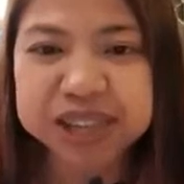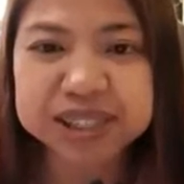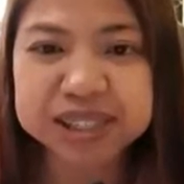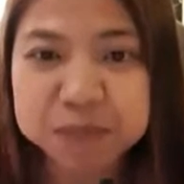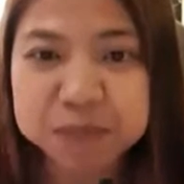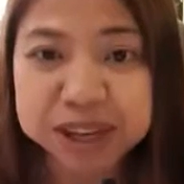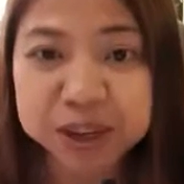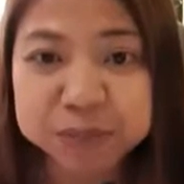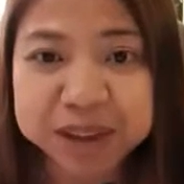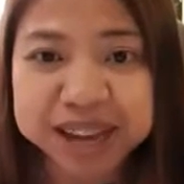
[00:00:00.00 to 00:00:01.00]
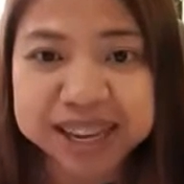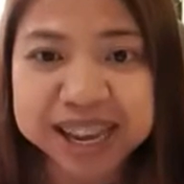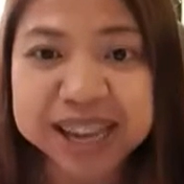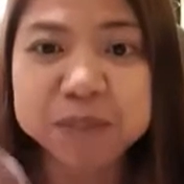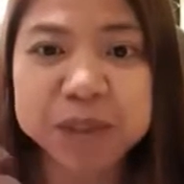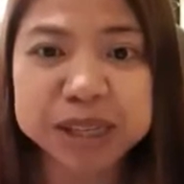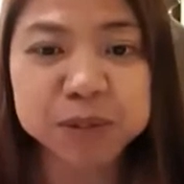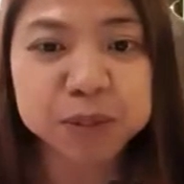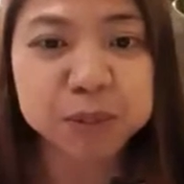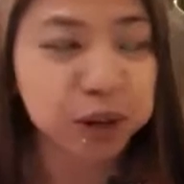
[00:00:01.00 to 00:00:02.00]
something in your body and it makes
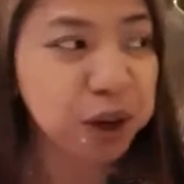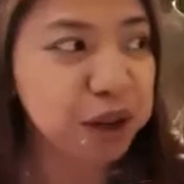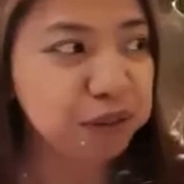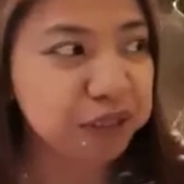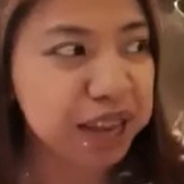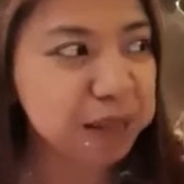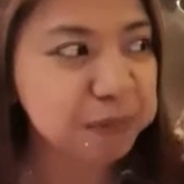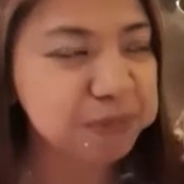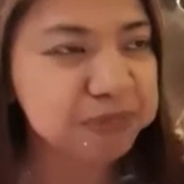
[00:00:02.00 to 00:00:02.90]
you more confident.